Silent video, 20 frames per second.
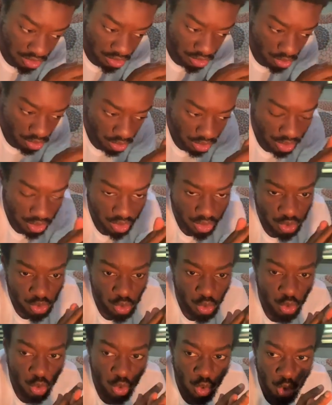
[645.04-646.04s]
Okay,
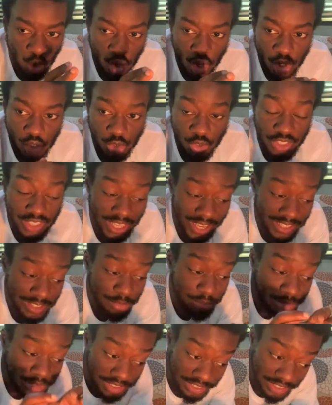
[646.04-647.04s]
so that
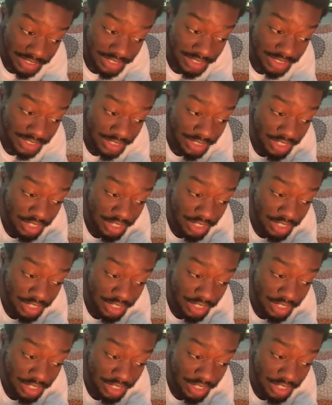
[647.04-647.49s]
means,